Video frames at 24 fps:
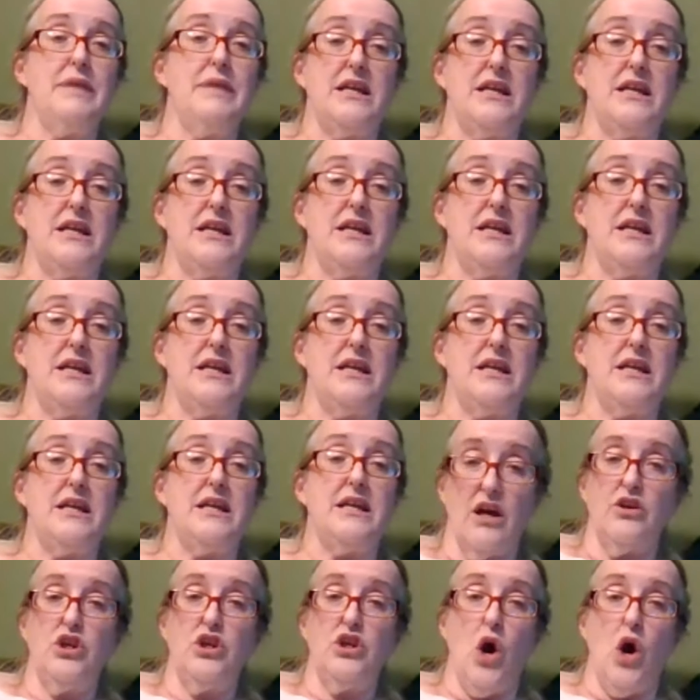That
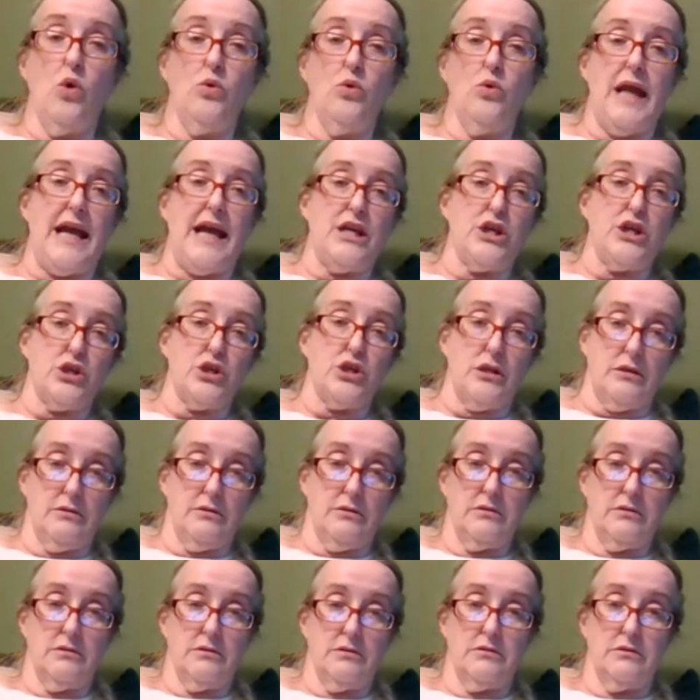means no
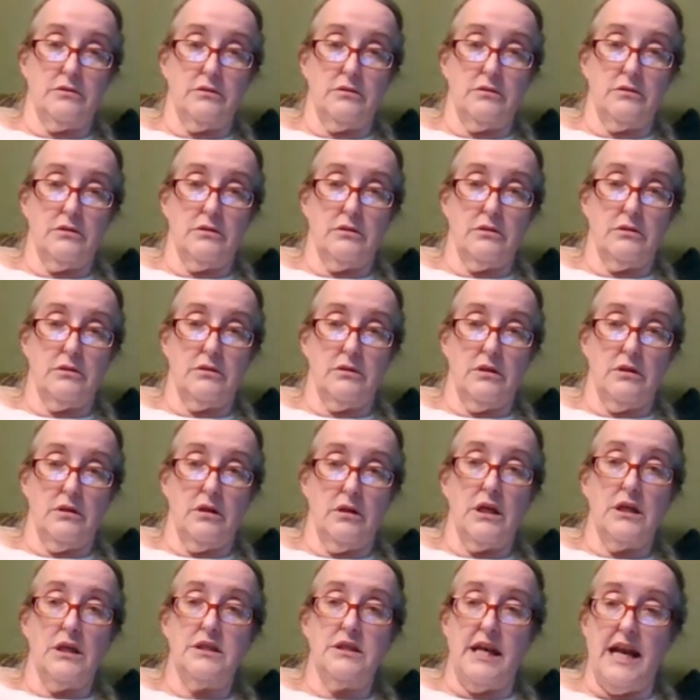nation
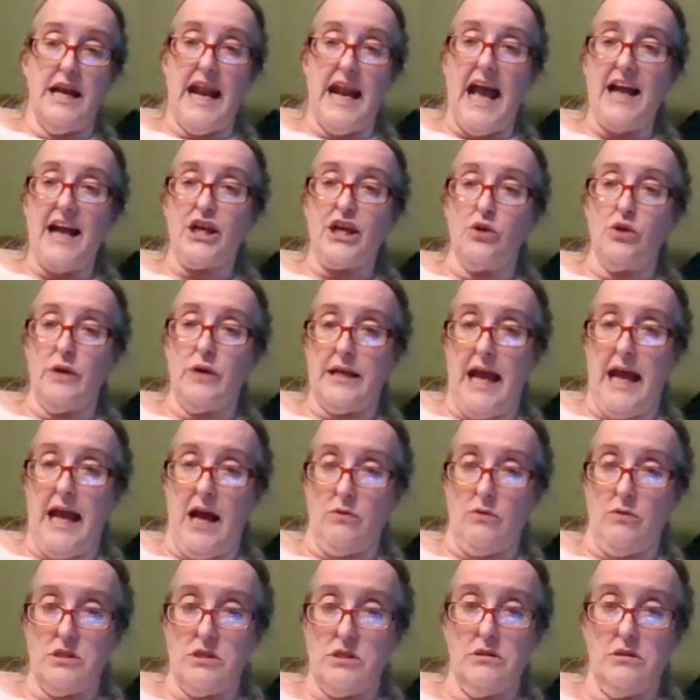did an
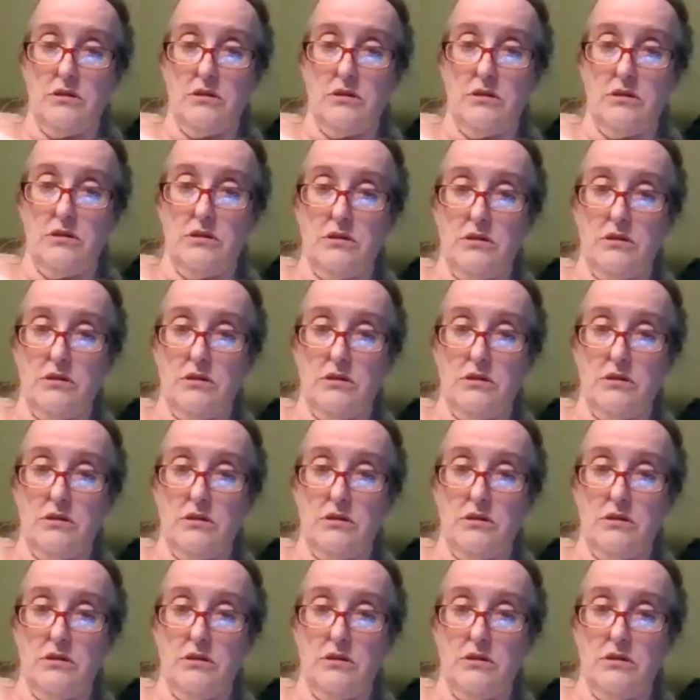accurate count.